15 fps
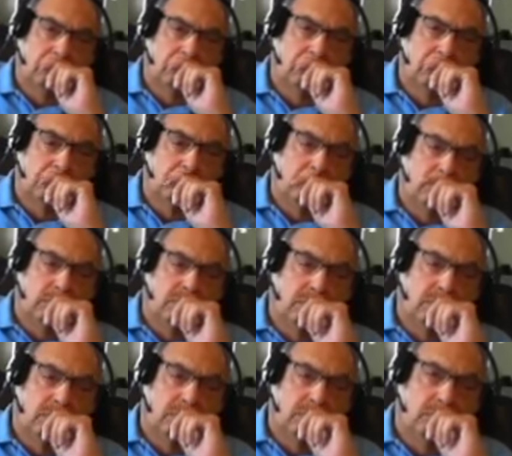
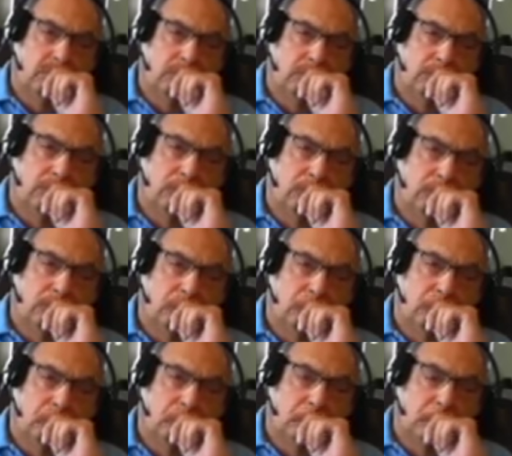
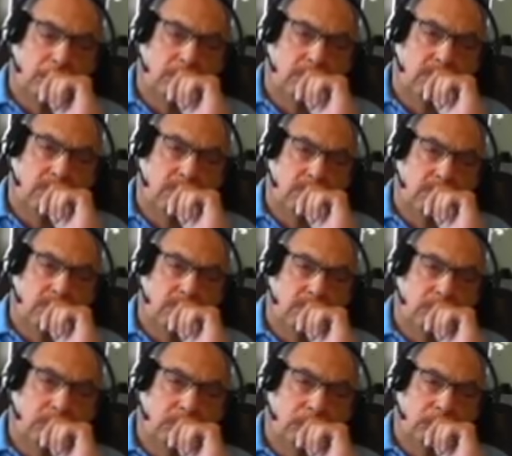
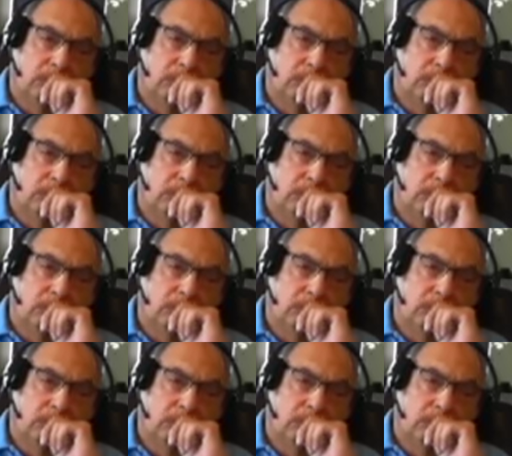No words are spoken by the person on screen.